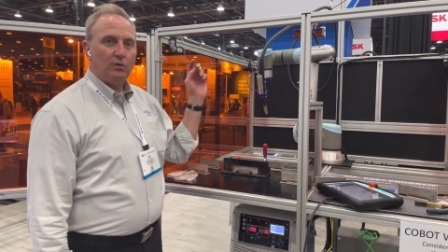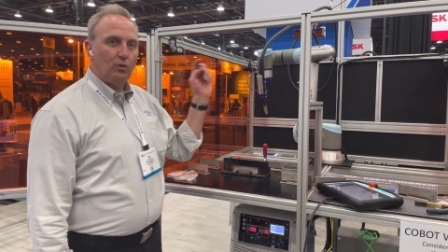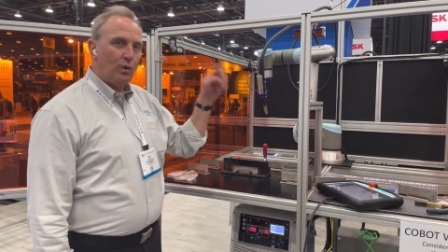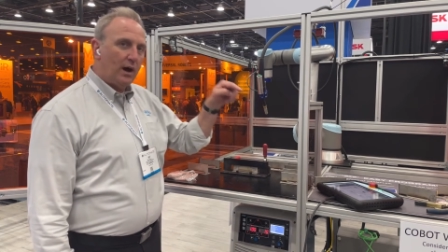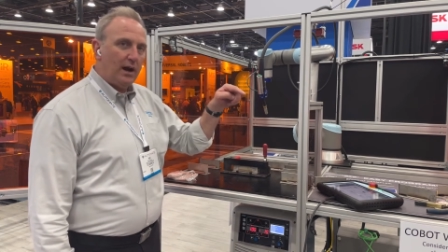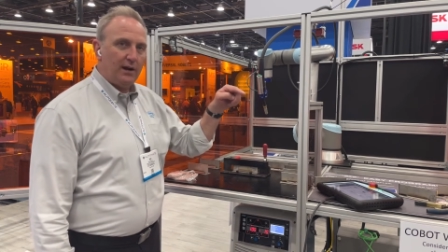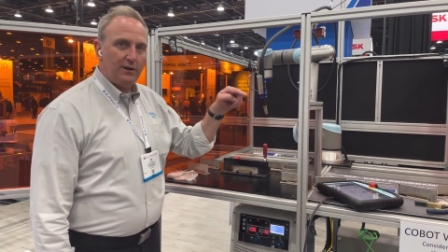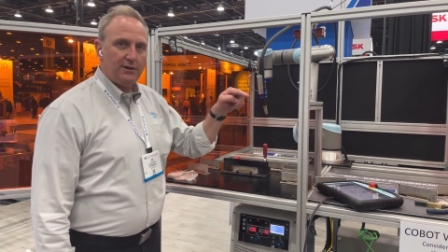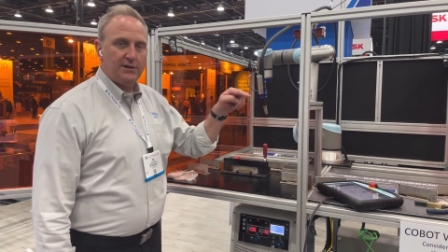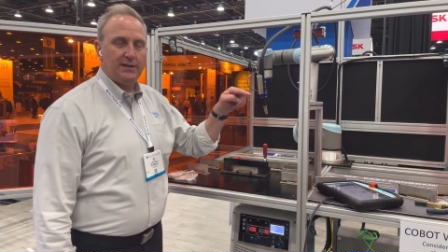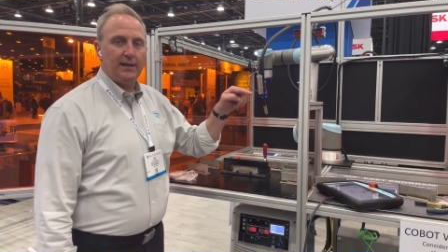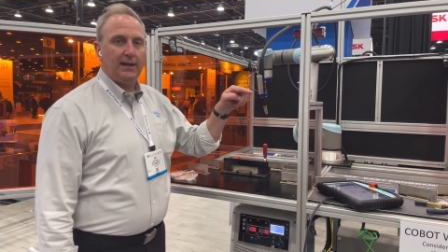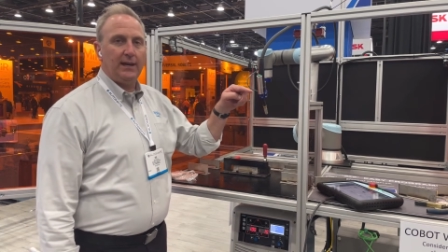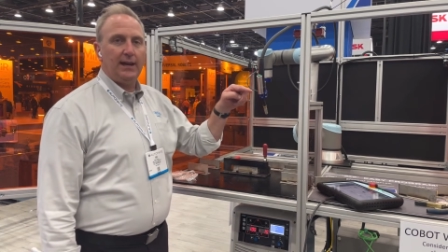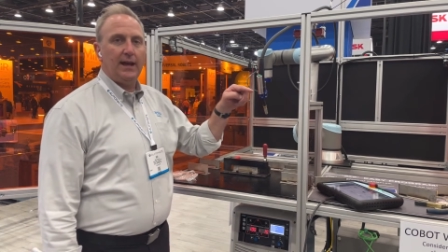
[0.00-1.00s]
wire
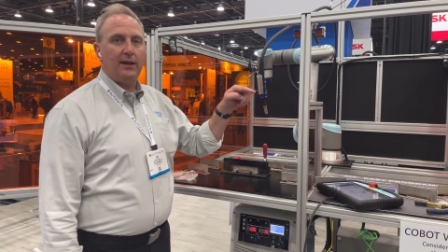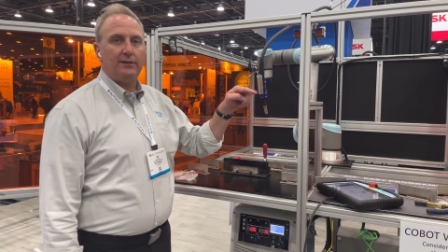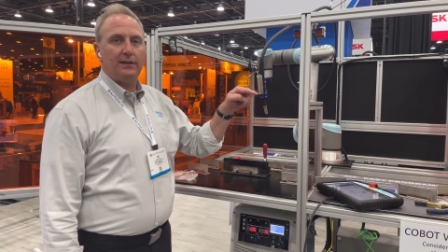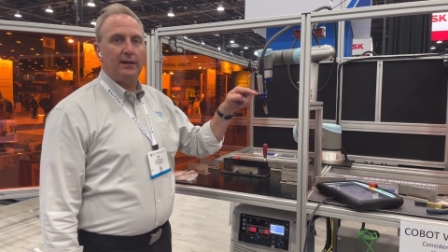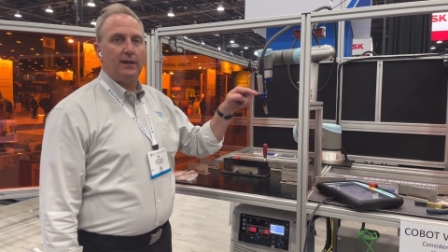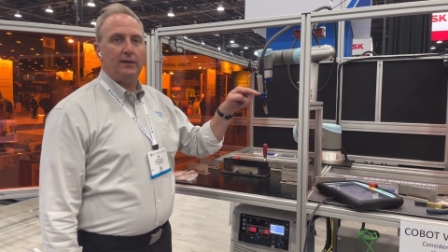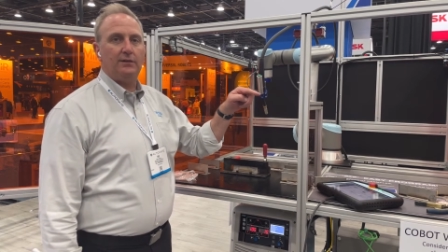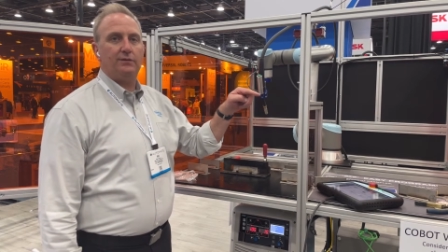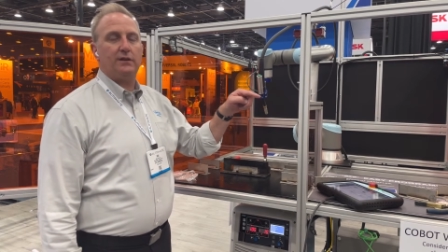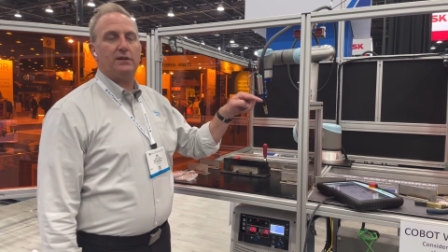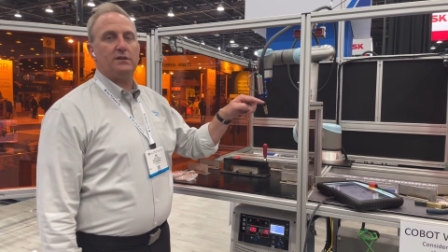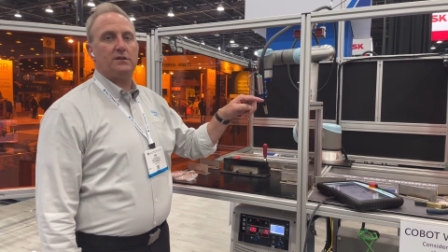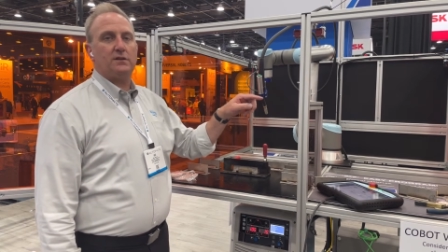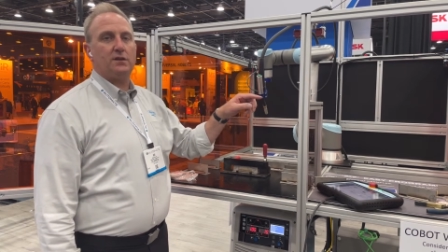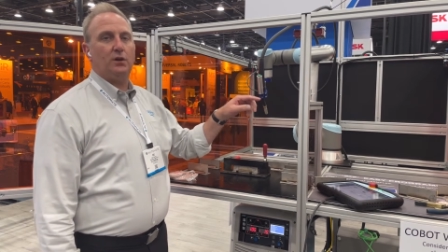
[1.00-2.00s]
sticking out the end of it.
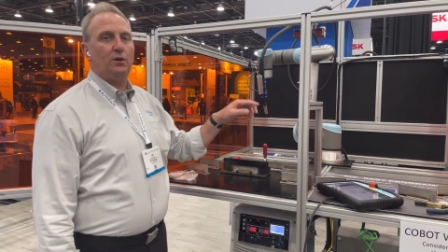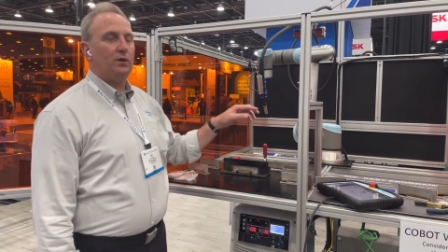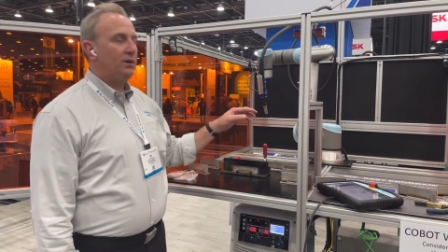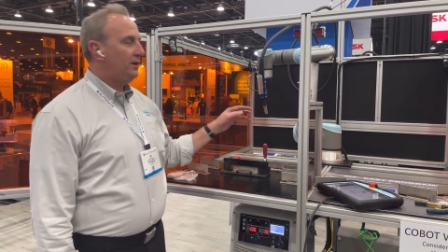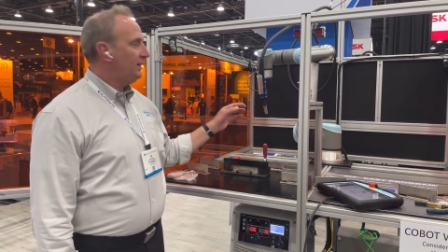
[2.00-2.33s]
So